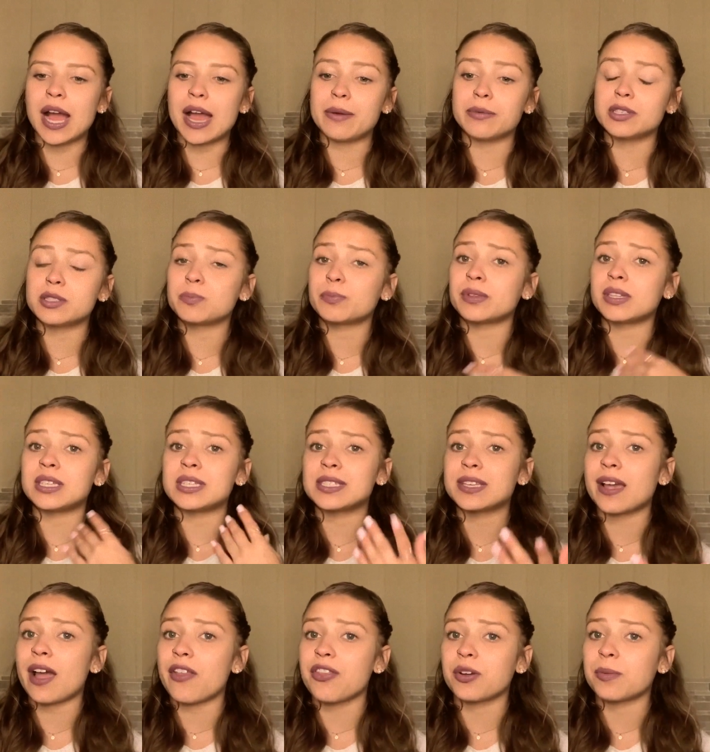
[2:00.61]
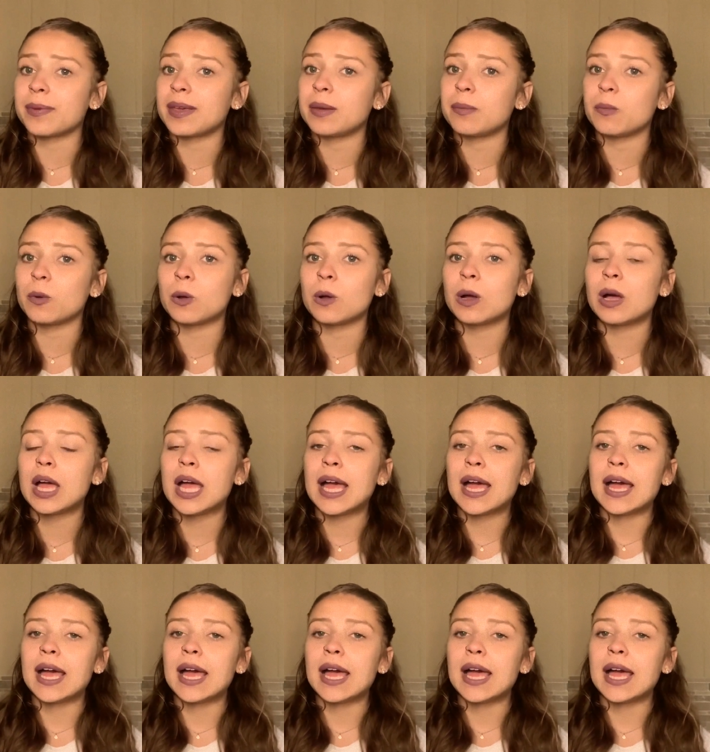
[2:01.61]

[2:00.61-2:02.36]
I was pleasing other people